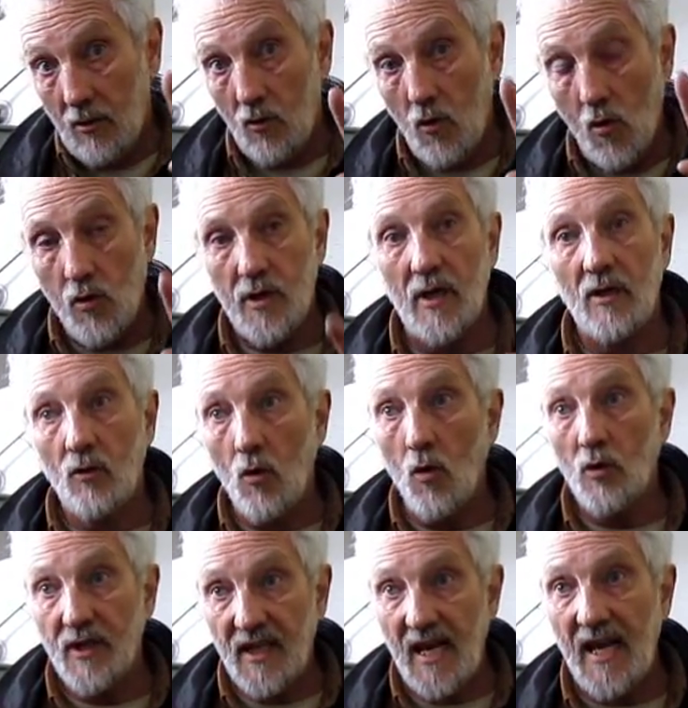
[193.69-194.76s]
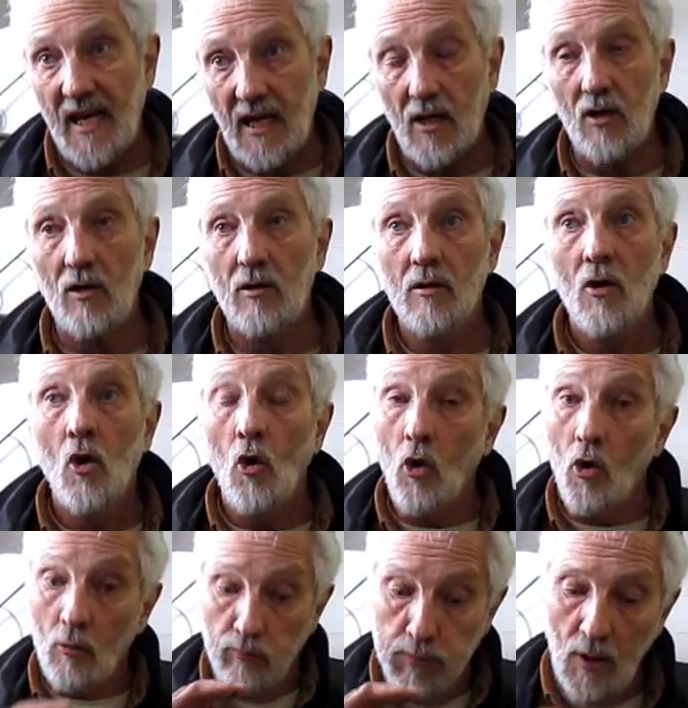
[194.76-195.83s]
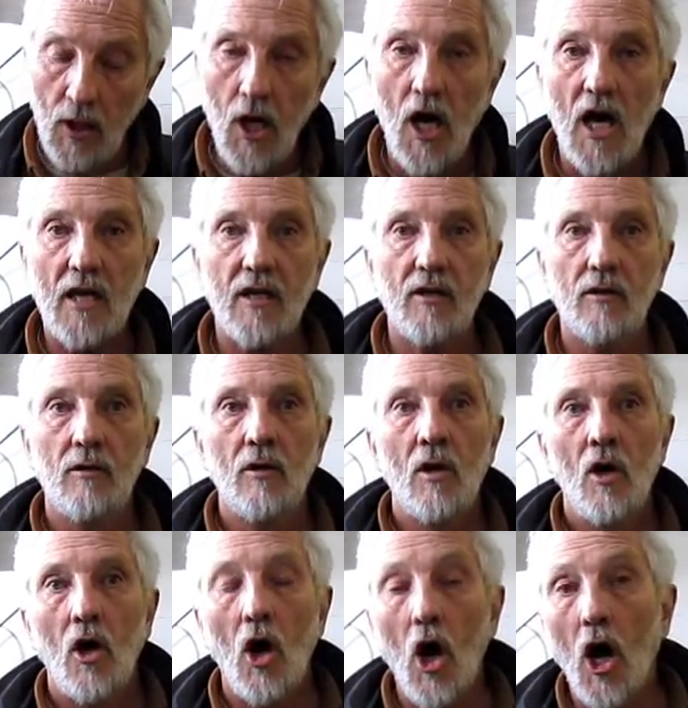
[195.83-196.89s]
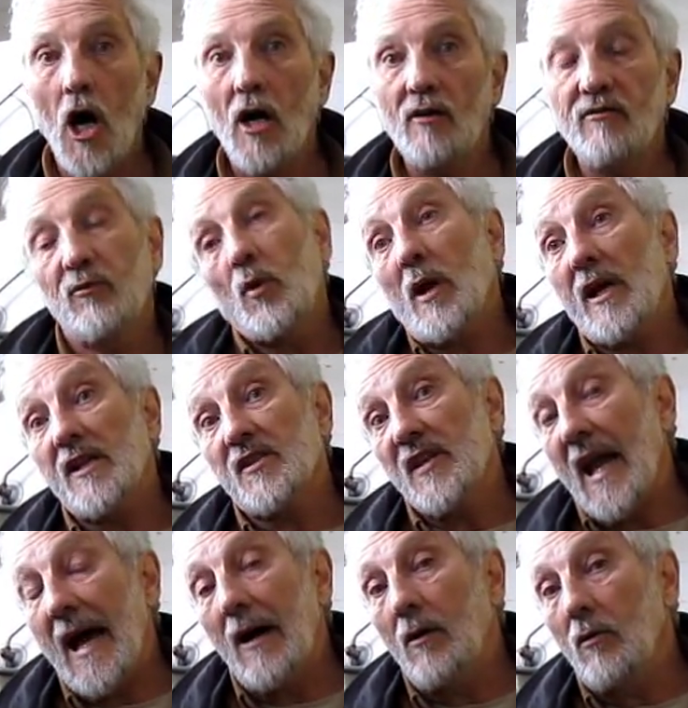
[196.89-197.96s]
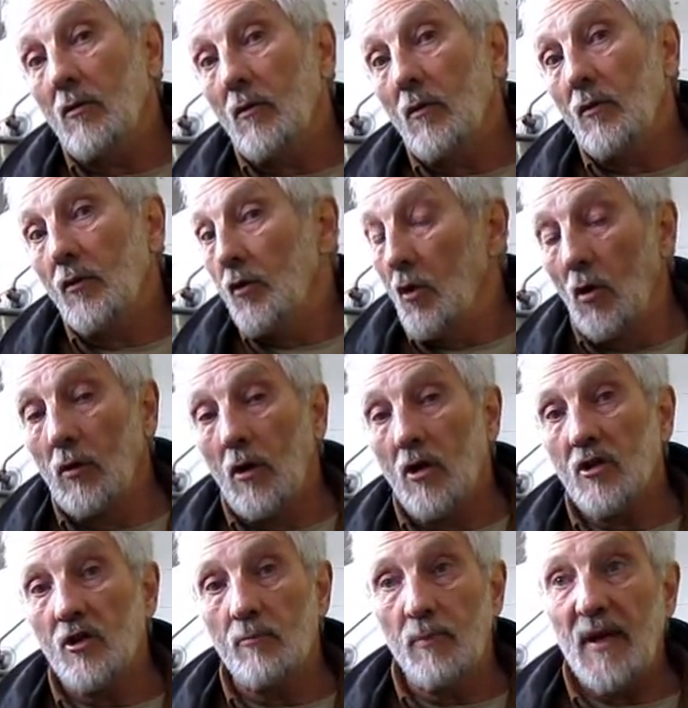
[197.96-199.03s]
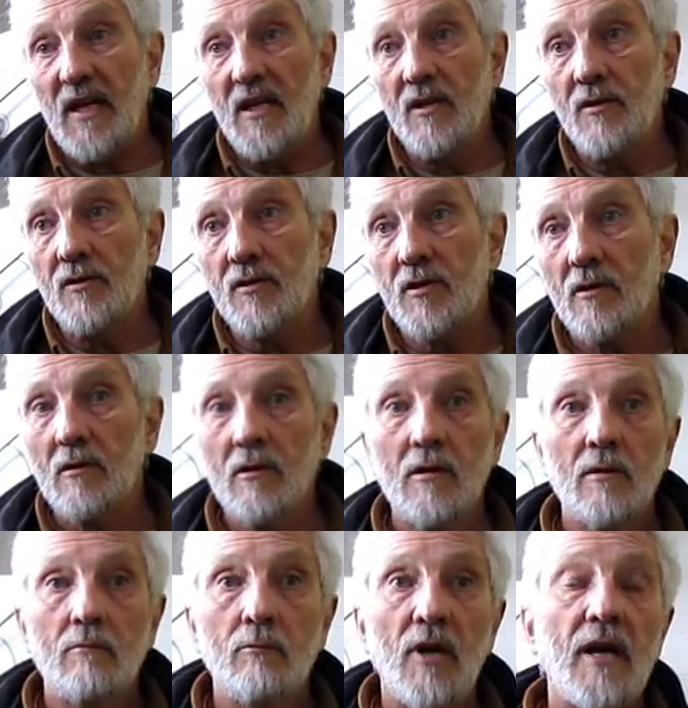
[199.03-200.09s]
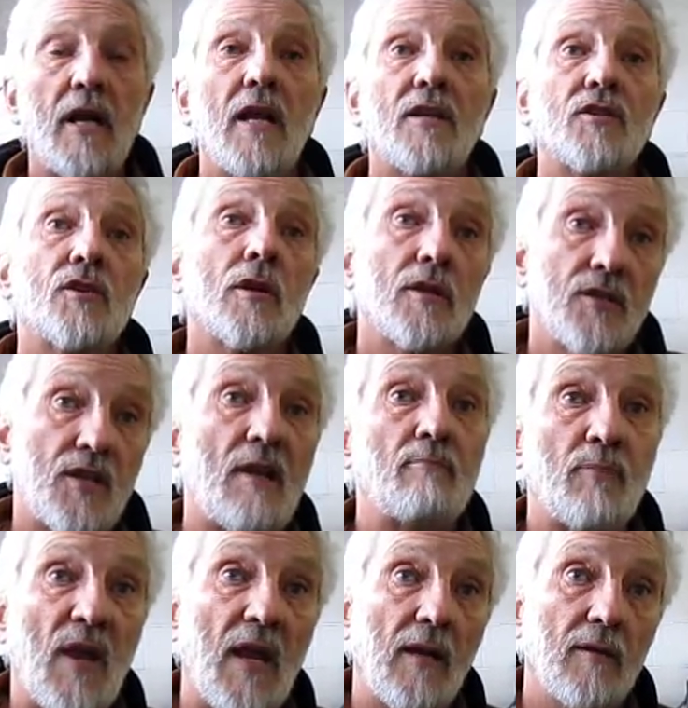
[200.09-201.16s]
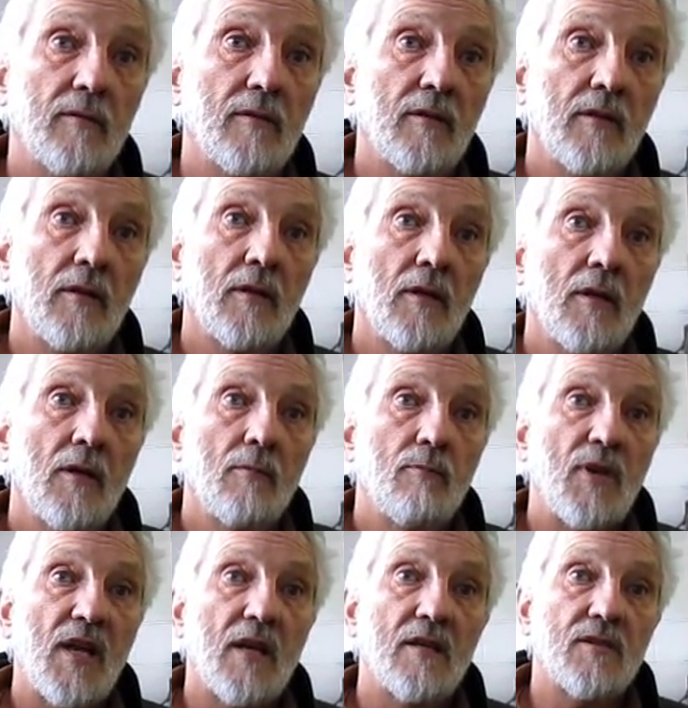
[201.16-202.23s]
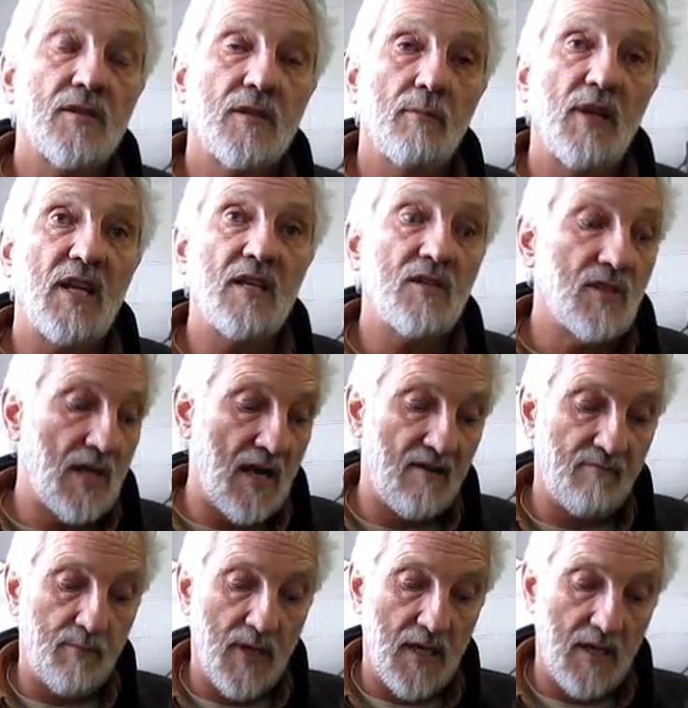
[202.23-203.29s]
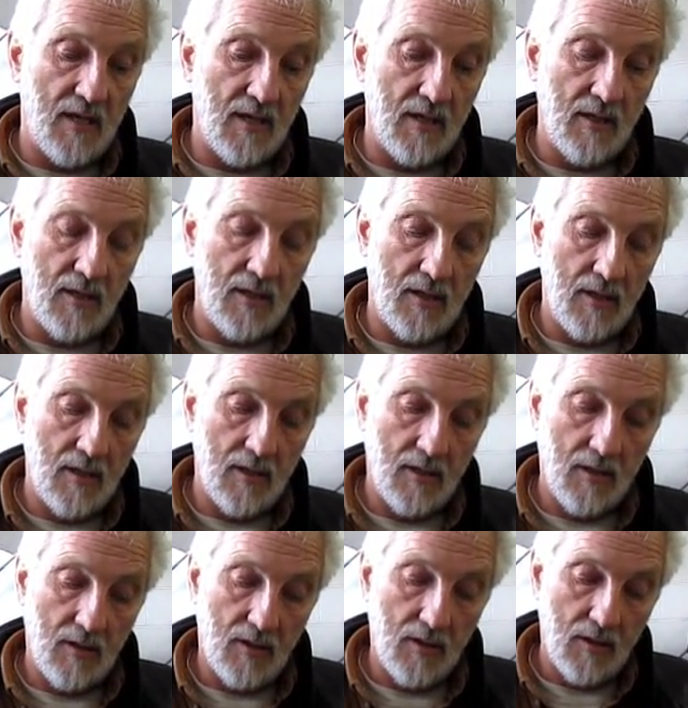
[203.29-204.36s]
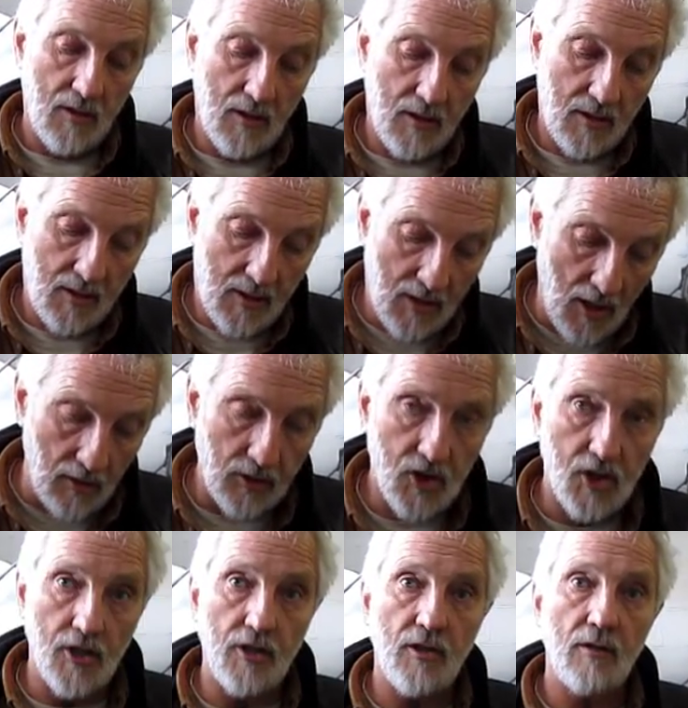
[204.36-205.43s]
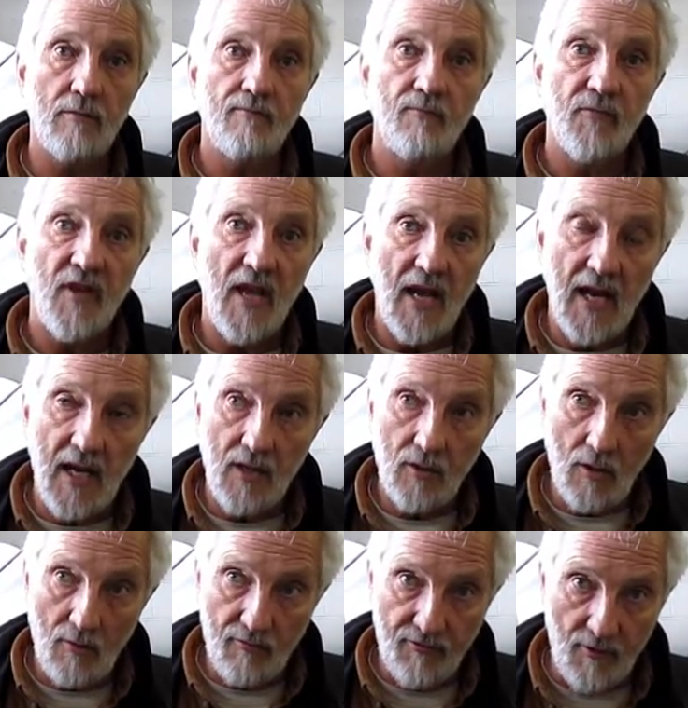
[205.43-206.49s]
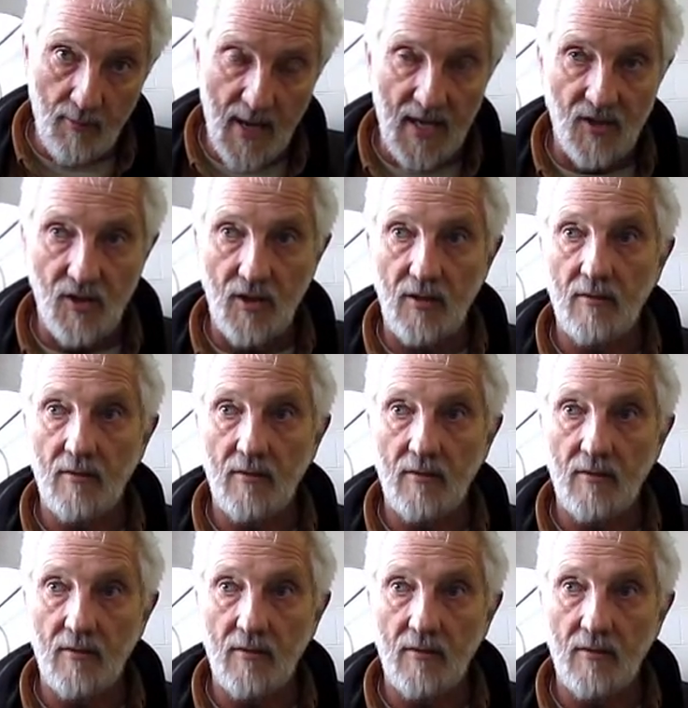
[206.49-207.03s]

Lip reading: quote unquote cake, or block of what is now no longer beans, but it's tempeh, because the beans have been cultured and fermented.